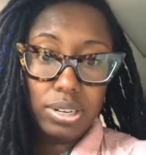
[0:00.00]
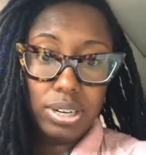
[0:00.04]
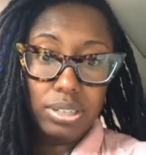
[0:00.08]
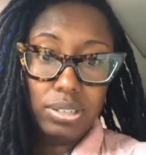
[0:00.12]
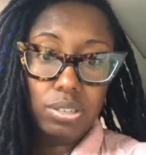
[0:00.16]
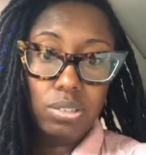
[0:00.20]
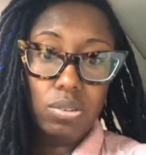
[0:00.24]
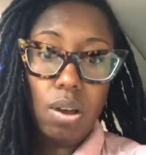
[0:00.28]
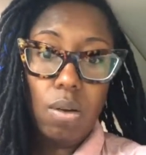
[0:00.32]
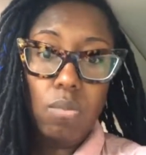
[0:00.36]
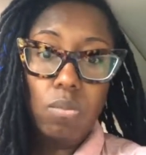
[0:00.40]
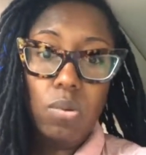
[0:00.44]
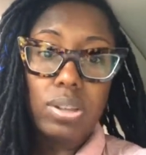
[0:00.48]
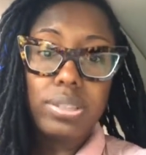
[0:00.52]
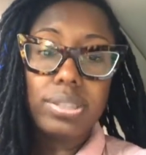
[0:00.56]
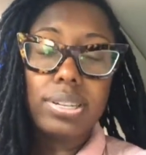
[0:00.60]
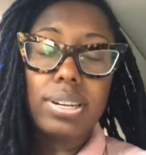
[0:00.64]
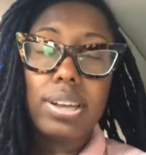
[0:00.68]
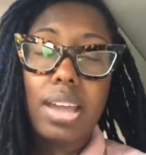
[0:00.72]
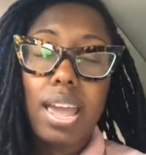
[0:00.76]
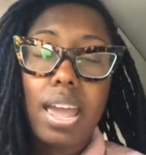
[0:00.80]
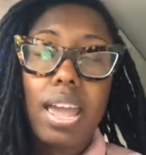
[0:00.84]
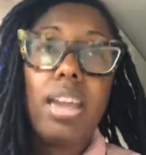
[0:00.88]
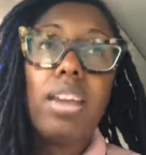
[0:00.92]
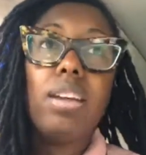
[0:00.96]
And so I
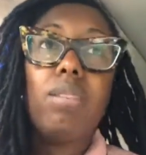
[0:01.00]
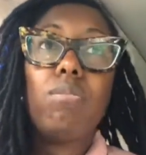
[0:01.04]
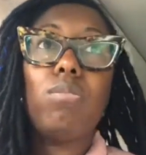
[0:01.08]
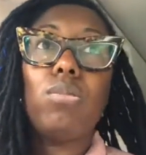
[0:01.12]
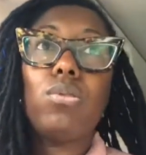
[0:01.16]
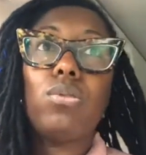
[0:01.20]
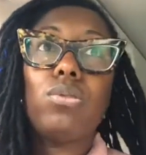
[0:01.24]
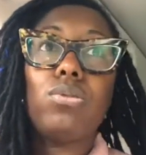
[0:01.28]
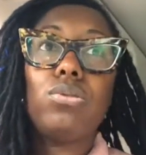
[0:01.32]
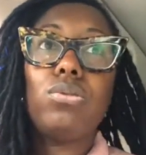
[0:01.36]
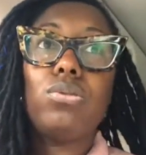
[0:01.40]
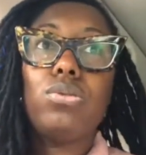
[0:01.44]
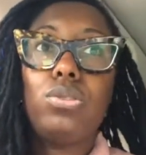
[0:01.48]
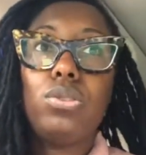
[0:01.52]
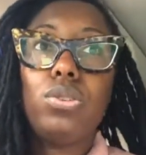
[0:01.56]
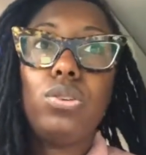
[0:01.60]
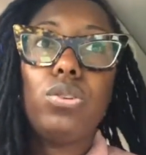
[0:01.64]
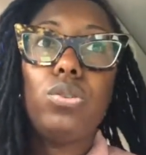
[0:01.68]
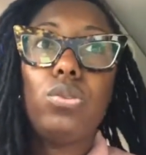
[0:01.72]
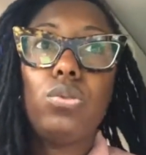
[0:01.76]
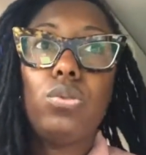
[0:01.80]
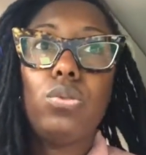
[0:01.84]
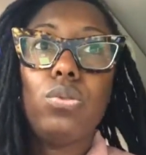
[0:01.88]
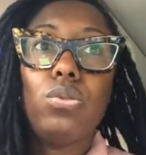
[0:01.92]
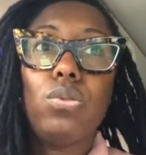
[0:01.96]
wasn't able
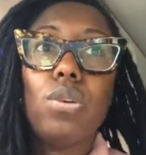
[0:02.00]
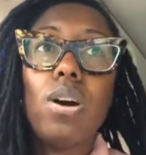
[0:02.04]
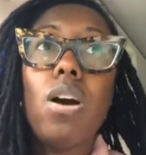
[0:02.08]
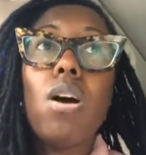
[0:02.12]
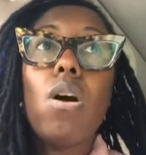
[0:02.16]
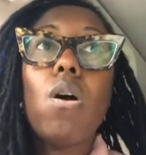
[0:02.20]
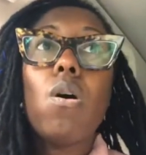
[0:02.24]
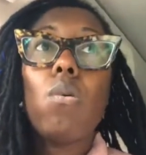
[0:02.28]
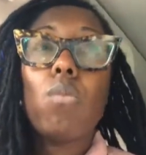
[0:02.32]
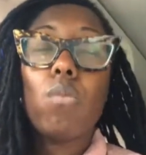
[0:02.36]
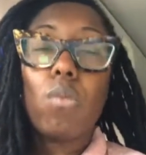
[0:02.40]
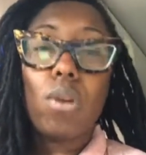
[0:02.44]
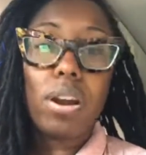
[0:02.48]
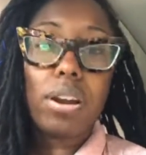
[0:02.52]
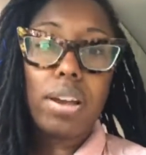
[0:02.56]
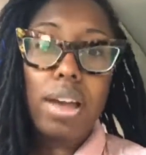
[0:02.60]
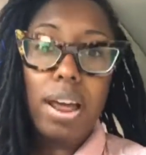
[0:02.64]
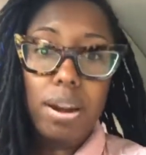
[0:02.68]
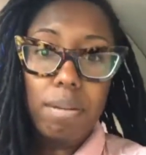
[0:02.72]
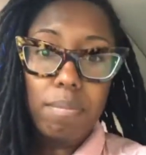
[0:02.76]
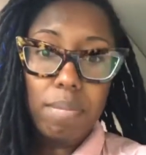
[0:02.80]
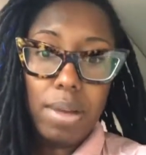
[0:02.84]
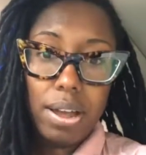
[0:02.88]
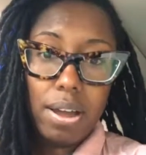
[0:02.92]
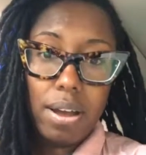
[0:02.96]
to work
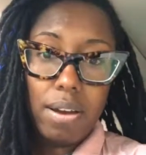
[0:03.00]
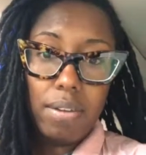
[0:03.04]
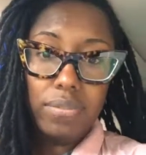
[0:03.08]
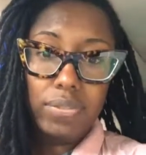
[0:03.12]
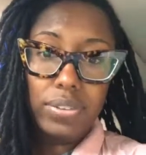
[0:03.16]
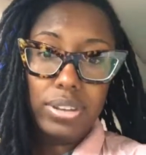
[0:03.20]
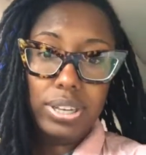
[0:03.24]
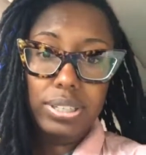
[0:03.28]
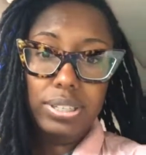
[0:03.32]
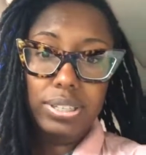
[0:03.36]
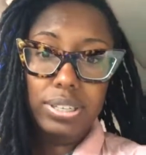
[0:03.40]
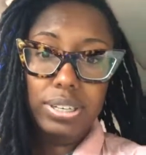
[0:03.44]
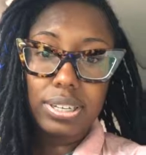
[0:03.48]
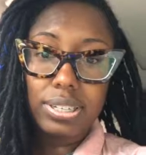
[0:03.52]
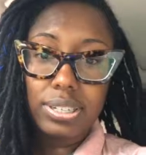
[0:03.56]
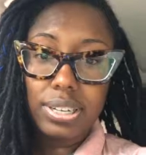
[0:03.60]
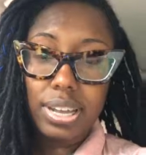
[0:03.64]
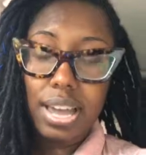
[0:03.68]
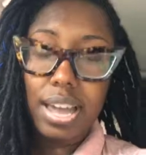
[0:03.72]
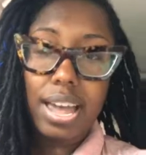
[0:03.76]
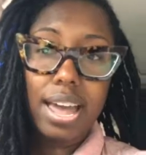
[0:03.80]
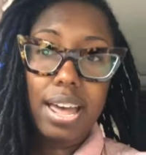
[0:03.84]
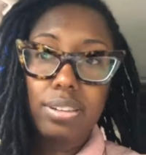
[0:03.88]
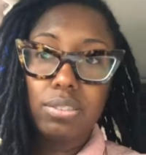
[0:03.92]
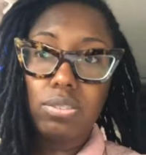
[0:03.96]
out of my office because
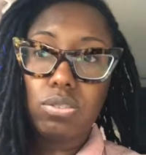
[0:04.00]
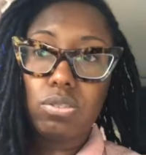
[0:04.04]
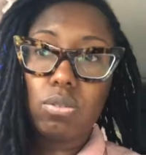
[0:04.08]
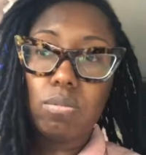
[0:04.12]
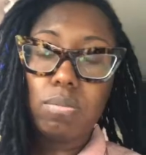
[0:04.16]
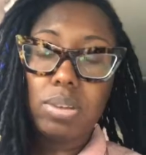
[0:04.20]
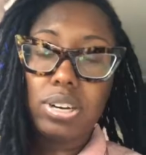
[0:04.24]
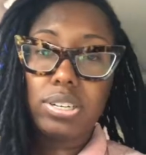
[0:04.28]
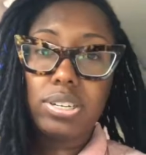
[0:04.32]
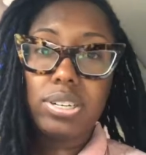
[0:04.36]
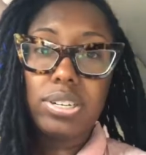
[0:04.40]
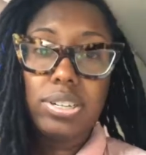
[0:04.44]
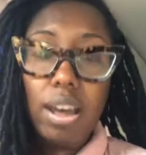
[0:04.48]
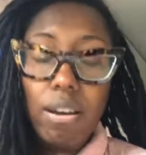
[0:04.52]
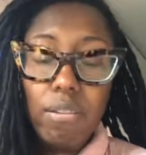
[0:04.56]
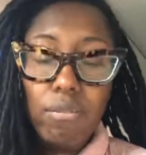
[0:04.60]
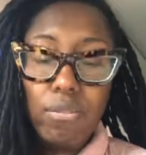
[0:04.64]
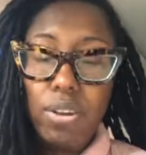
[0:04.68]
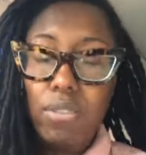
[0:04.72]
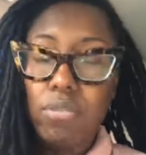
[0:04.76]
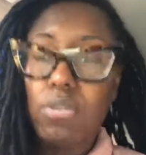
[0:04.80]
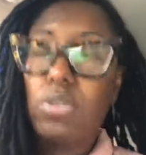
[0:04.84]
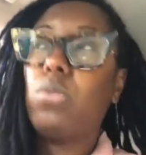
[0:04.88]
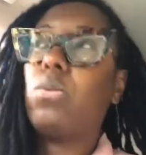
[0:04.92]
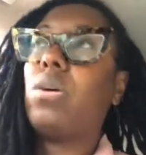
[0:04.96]
I had so much stuff
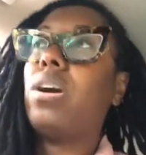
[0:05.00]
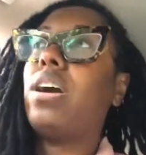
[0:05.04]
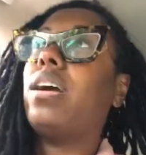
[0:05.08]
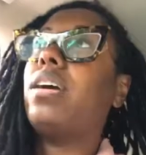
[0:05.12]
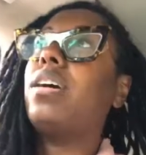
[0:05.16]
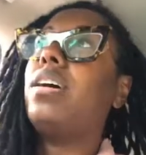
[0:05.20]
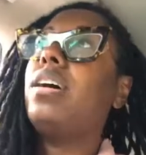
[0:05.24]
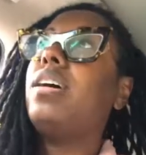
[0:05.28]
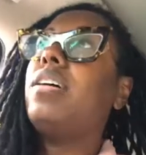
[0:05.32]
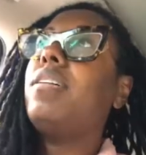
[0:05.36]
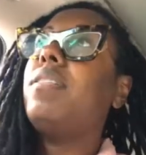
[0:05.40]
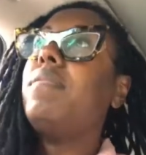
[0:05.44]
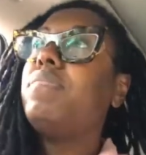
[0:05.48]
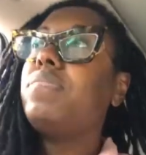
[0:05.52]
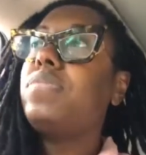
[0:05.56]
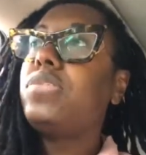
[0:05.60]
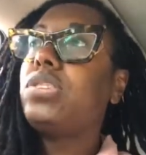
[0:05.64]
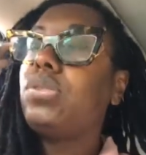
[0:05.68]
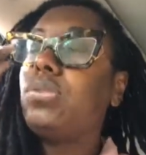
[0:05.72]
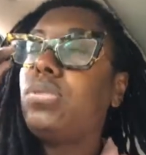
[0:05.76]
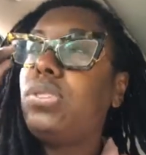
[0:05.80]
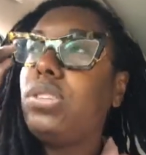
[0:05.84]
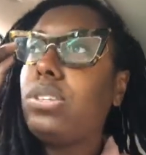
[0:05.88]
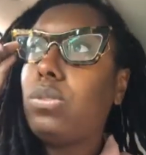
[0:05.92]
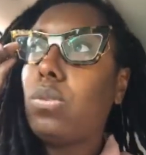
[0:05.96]
everywhere.
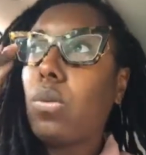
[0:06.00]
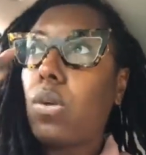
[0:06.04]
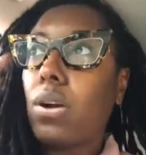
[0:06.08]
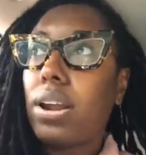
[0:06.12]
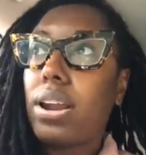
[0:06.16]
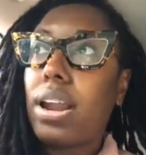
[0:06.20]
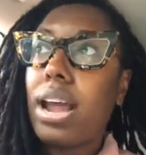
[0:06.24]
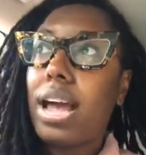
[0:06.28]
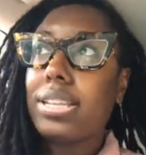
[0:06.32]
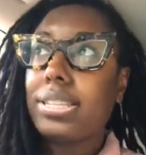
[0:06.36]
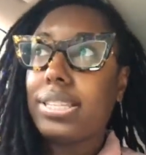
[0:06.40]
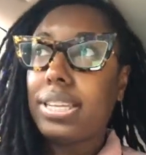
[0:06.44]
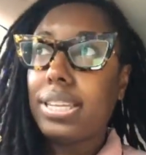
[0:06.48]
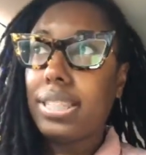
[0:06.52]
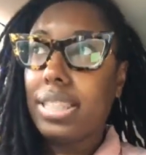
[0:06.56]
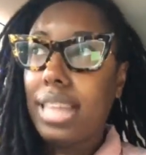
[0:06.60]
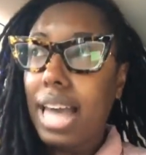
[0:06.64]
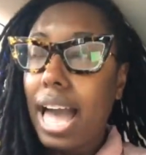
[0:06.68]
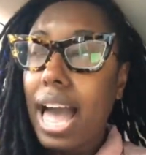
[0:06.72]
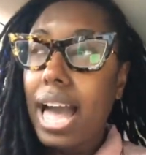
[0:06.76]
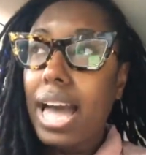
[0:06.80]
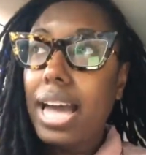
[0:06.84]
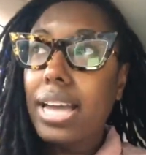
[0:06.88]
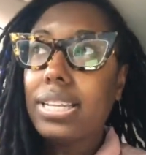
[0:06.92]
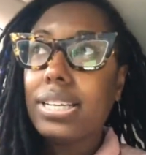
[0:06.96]
So she's organizing
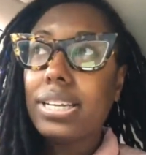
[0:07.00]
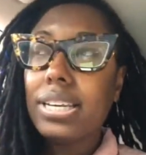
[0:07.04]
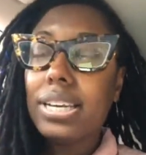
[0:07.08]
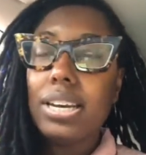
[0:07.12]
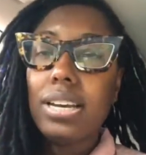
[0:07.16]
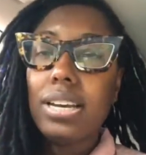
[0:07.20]
that.